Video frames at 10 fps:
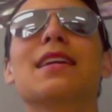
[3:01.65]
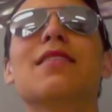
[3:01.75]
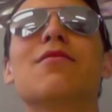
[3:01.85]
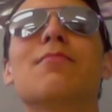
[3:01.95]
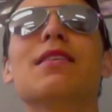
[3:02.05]

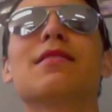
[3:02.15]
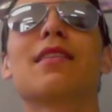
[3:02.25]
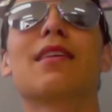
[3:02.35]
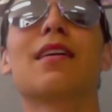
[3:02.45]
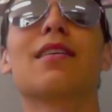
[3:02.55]
either mean that
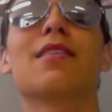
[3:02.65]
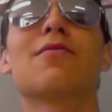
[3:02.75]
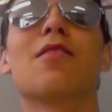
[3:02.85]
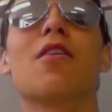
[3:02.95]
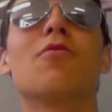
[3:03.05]
they hear
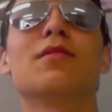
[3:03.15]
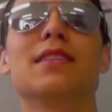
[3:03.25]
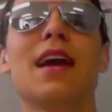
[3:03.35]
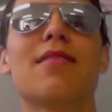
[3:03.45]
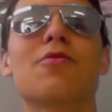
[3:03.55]
their own
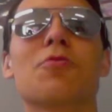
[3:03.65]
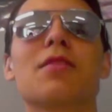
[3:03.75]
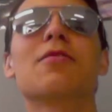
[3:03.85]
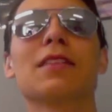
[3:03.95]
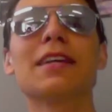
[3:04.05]
death, or
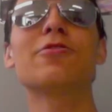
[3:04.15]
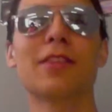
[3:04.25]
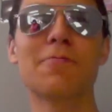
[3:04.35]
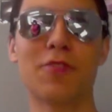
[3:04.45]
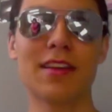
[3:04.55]
they're
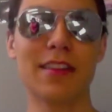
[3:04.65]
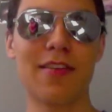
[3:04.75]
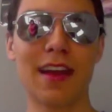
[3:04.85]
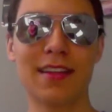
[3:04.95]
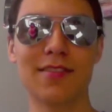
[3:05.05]
literally putting their
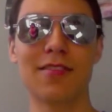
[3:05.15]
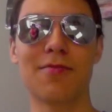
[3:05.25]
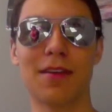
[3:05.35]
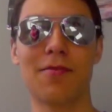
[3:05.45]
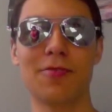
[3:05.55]
heads on a
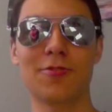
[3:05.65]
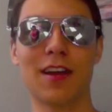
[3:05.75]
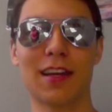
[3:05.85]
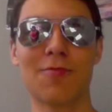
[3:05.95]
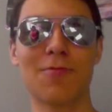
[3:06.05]
railroad
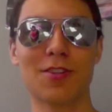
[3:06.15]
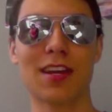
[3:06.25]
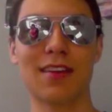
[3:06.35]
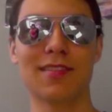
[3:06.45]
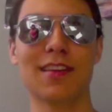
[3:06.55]
track, in which
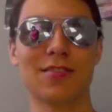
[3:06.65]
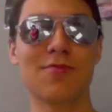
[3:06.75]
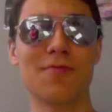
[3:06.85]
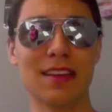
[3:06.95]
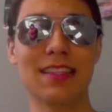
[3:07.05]
case they
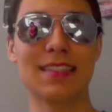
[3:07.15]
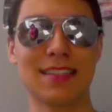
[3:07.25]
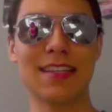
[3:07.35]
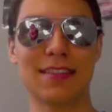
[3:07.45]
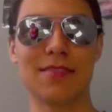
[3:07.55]
should really
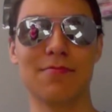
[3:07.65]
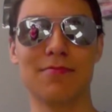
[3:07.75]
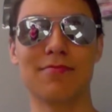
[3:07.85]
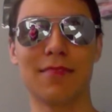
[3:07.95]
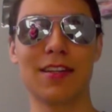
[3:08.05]
seek some
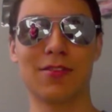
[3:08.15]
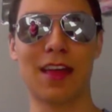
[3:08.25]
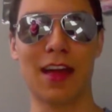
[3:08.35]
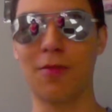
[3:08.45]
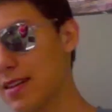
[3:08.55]
mental
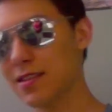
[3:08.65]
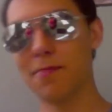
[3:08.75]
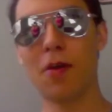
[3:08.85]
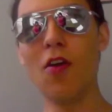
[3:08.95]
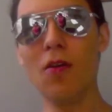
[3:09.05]
help. The
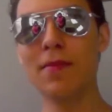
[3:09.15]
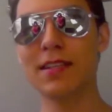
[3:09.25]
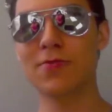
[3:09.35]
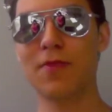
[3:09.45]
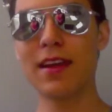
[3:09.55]
poem
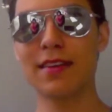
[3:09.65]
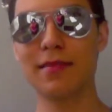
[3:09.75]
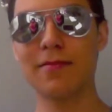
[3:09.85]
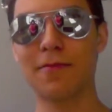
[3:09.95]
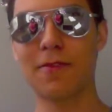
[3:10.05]
is
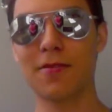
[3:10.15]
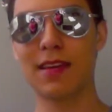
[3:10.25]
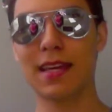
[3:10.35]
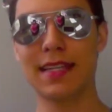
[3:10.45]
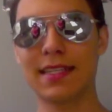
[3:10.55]
written for
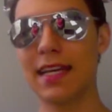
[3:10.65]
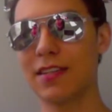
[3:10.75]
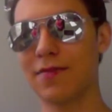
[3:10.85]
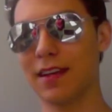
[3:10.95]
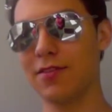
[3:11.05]
the intent
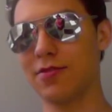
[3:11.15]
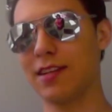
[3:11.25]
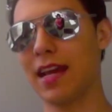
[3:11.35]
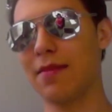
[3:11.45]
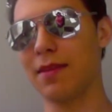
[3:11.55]
of
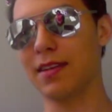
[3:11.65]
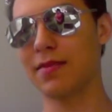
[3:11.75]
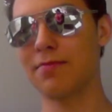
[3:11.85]
entertainment.